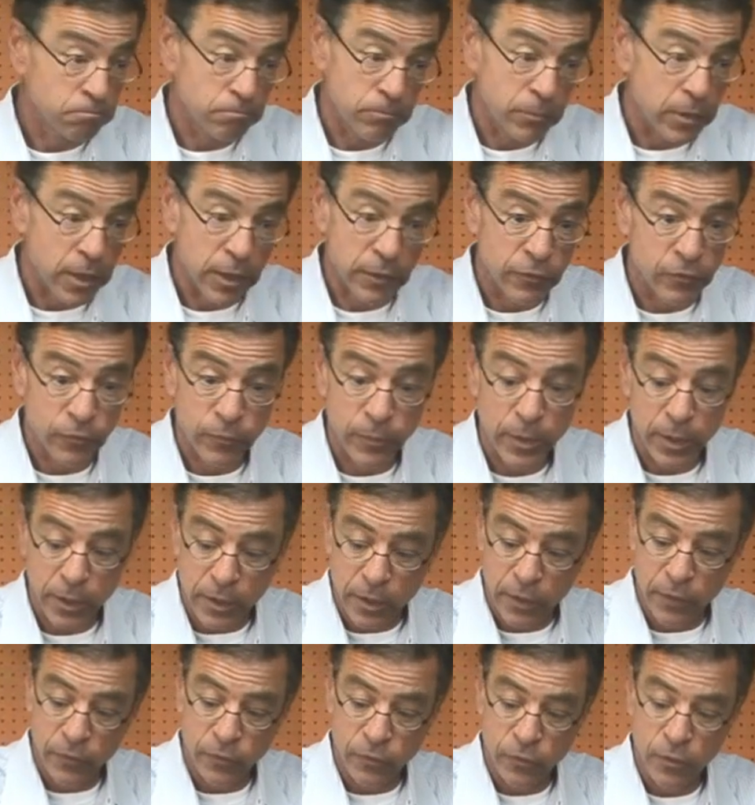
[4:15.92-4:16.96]
That's
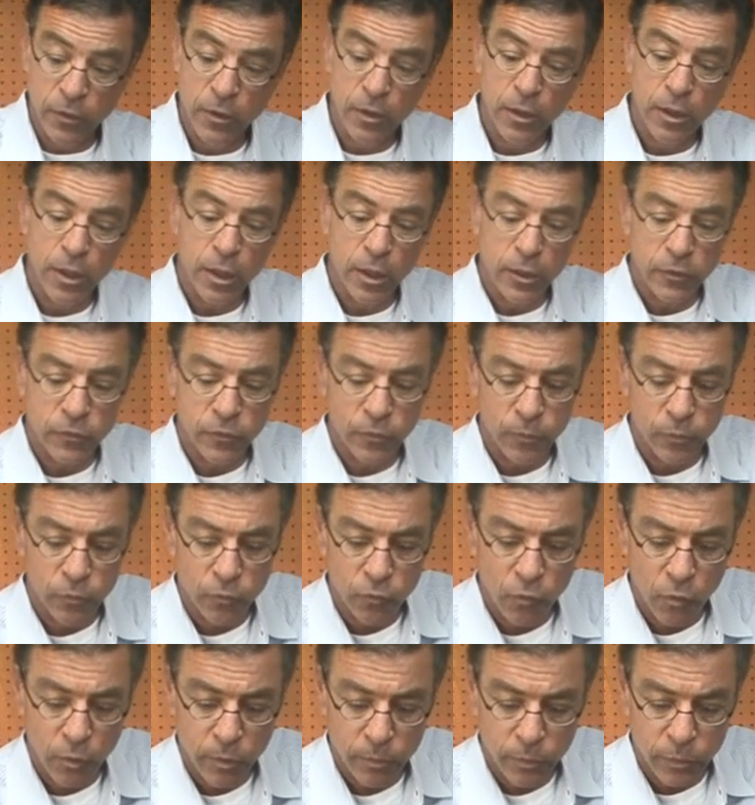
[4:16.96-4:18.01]
because it's
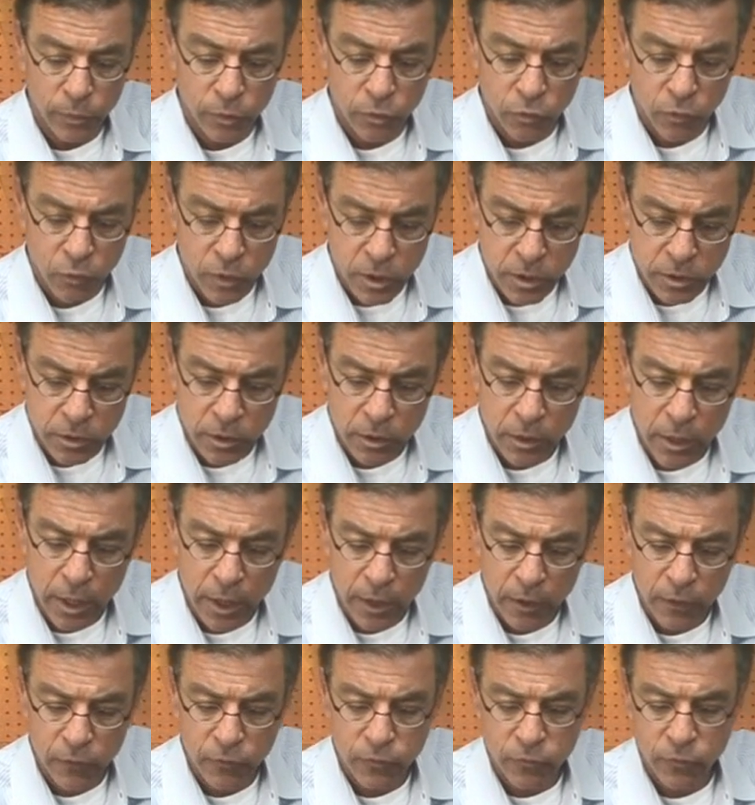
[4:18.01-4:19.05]
absorbed between the
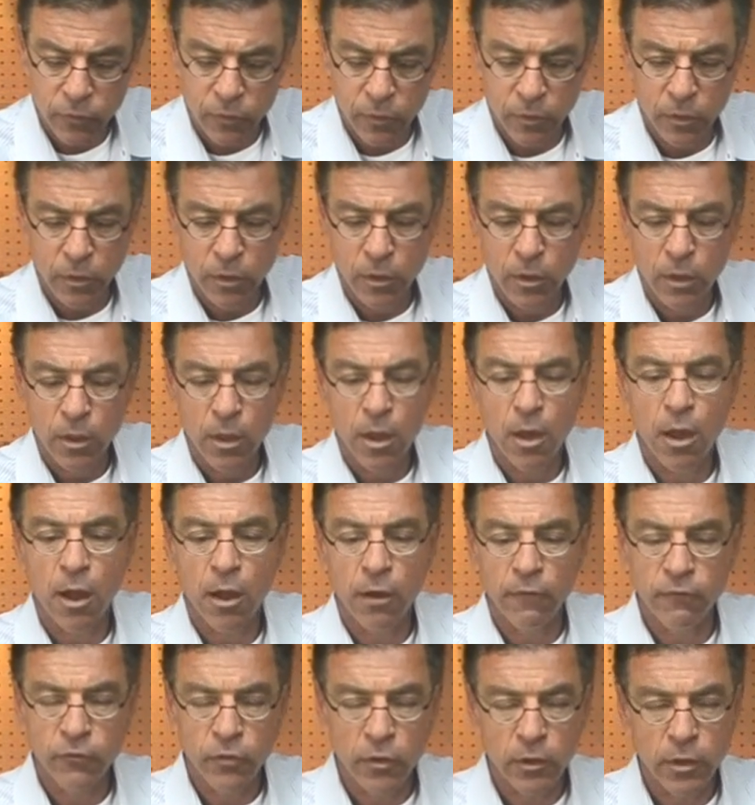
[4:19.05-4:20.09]
layers
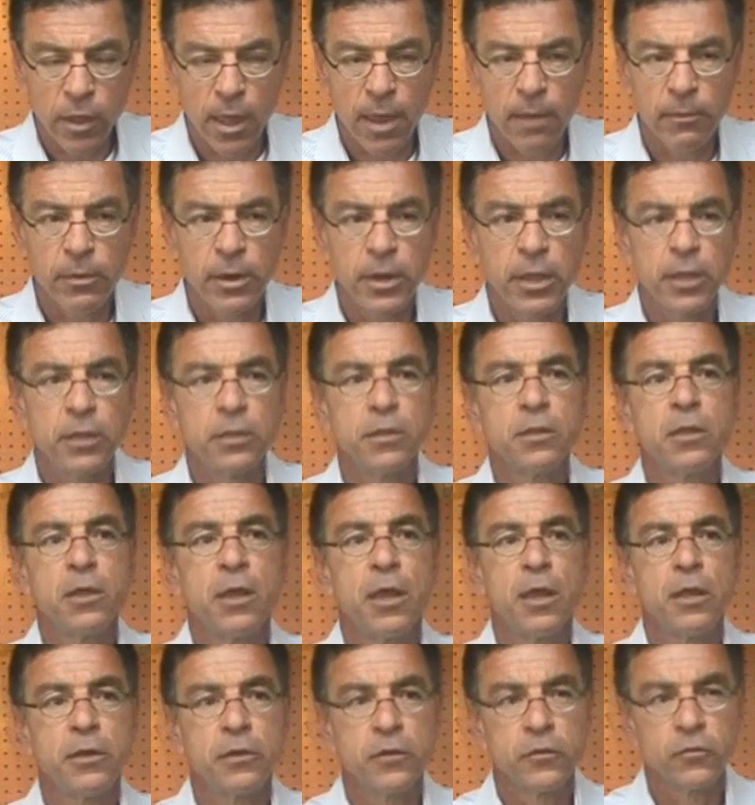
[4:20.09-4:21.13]
of the laminate
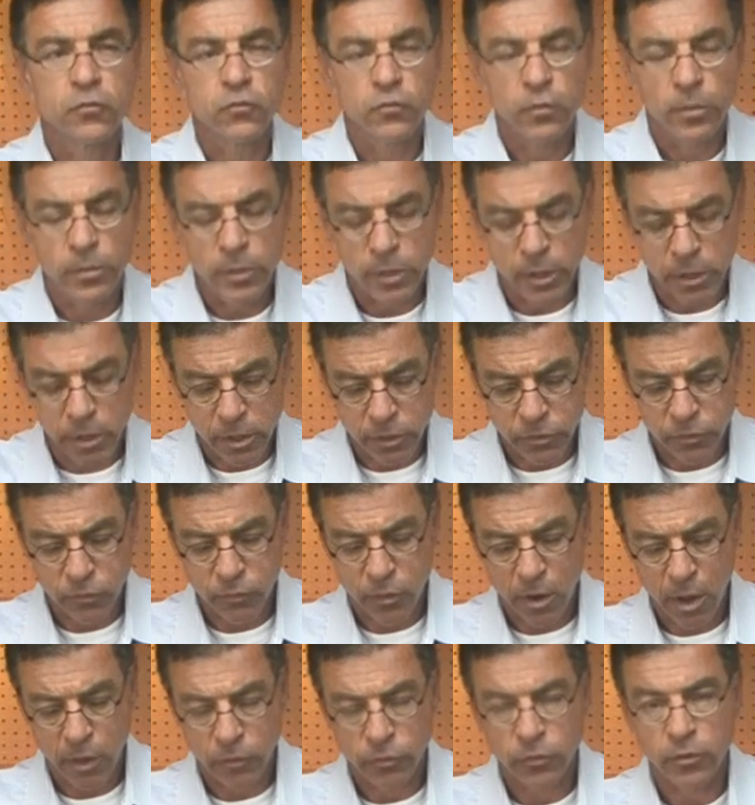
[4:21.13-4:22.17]
and distributed it
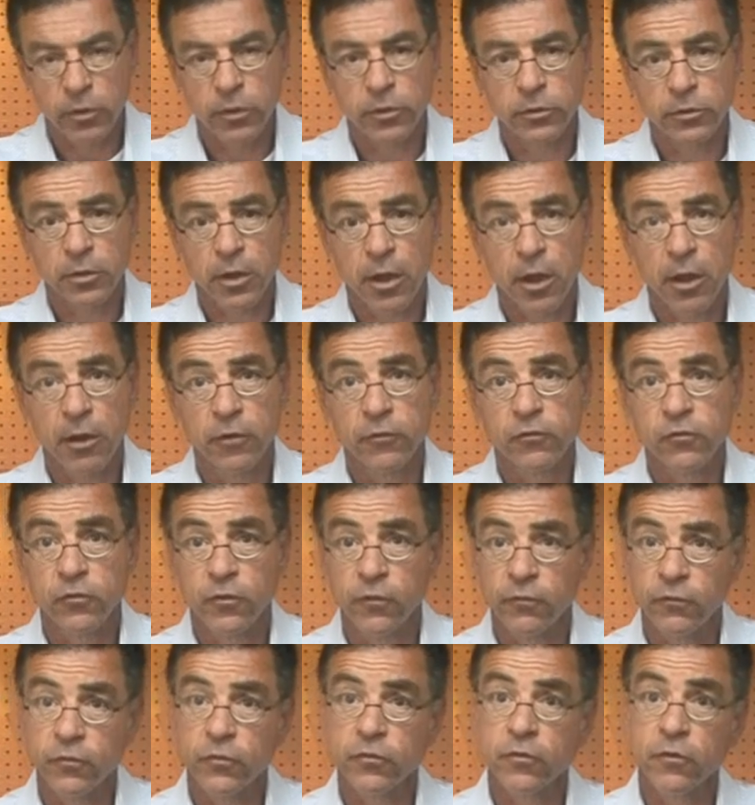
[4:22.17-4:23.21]
throughout the entire
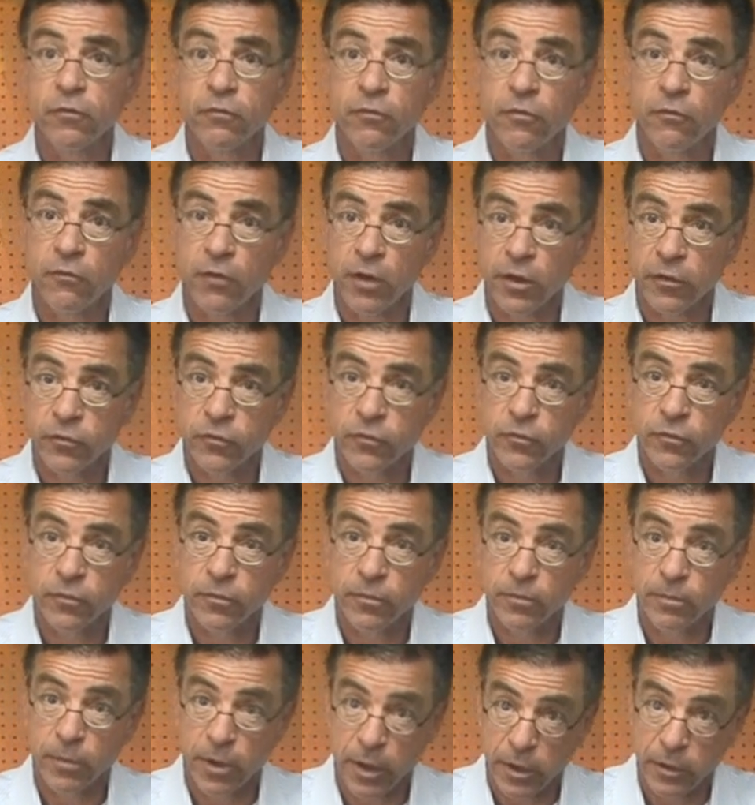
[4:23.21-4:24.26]
surface of the vest
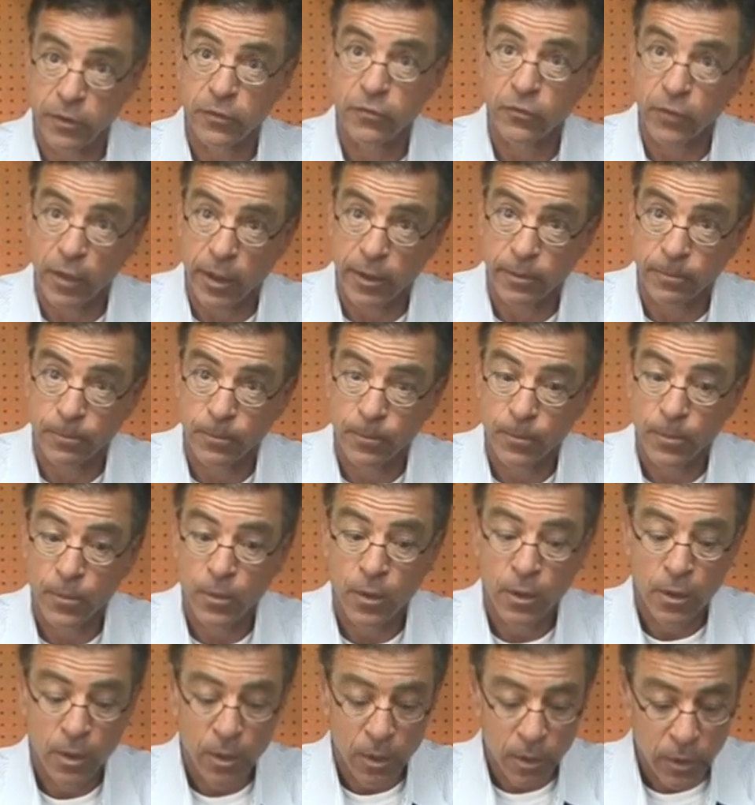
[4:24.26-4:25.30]
by design.
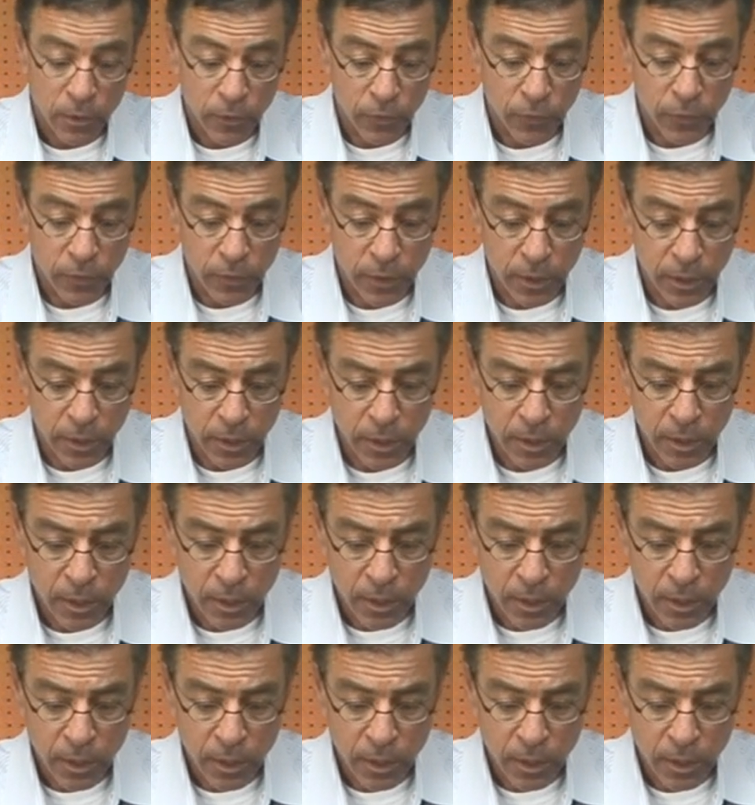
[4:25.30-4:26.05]
The